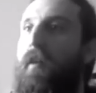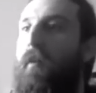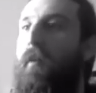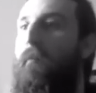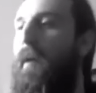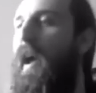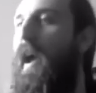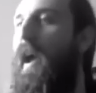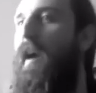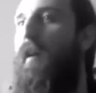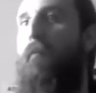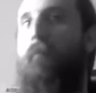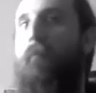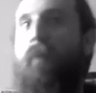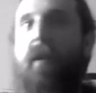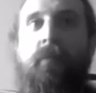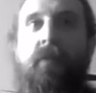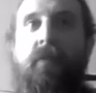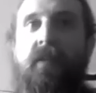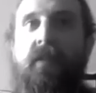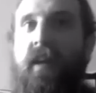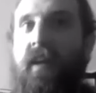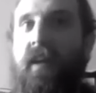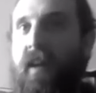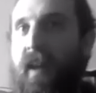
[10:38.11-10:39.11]
about maybe
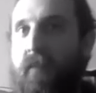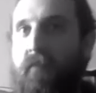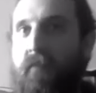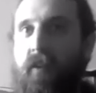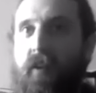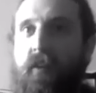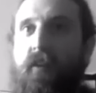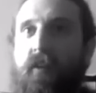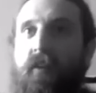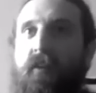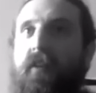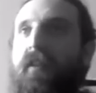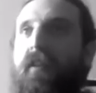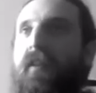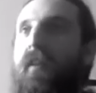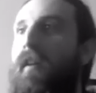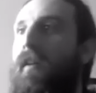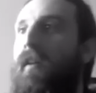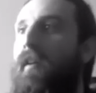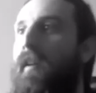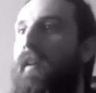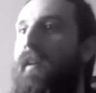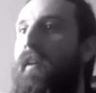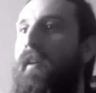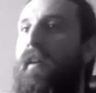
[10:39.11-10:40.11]
say 11 o'clock at
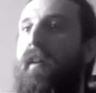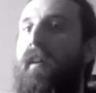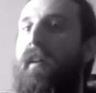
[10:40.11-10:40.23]
night,